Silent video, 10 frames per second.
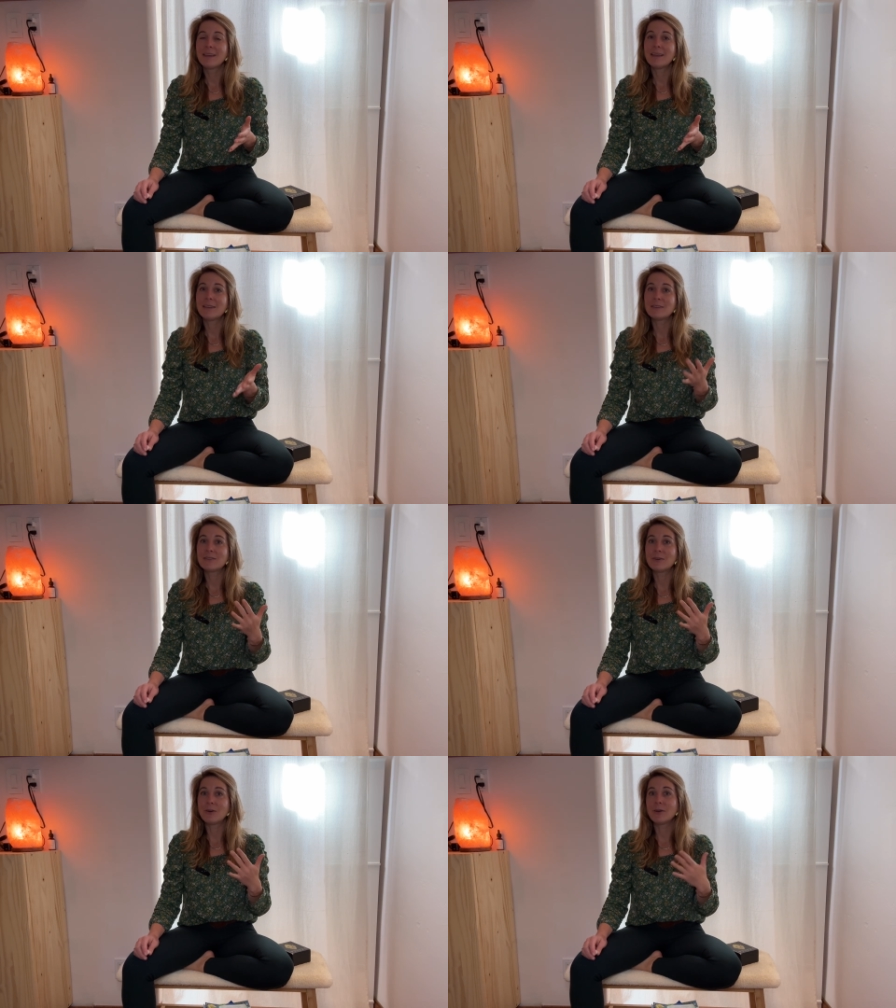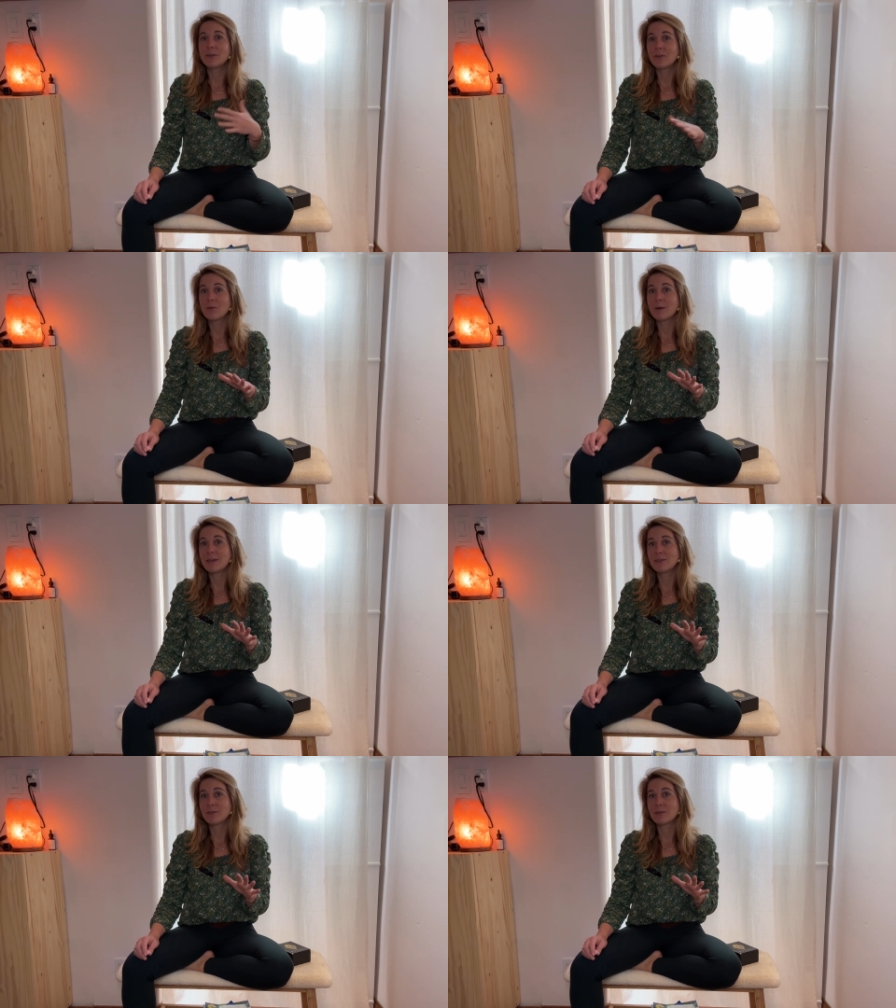is there another
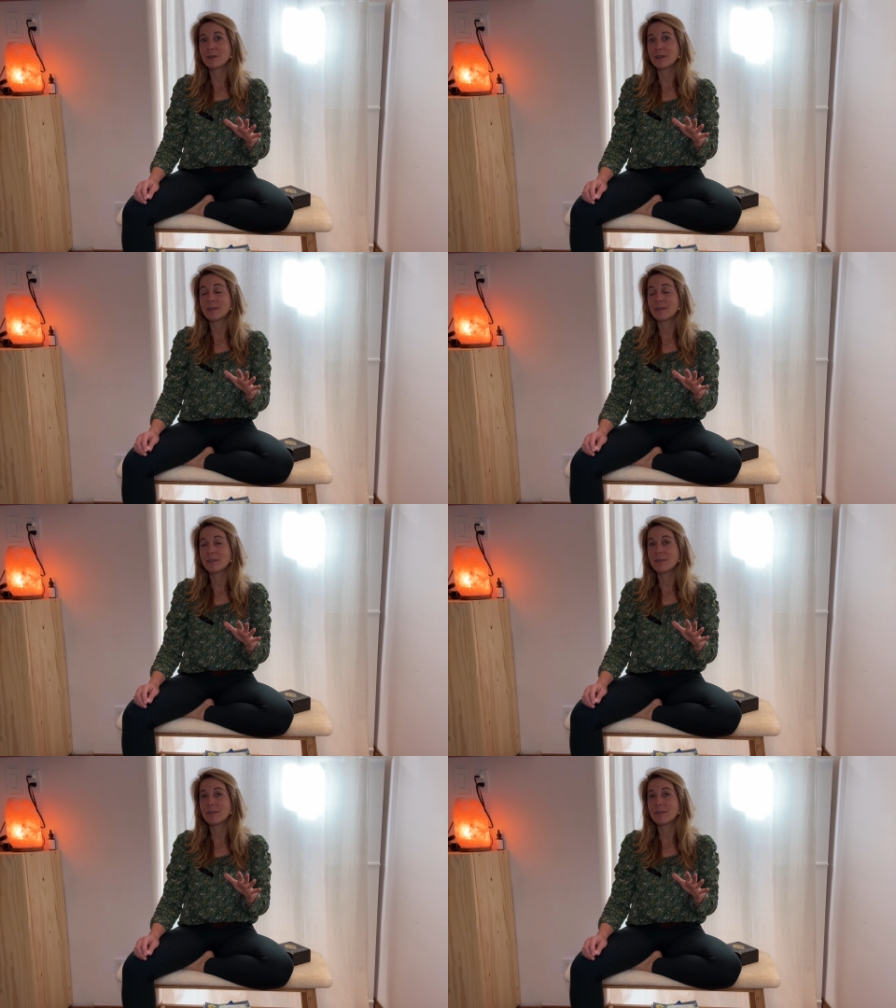way to look at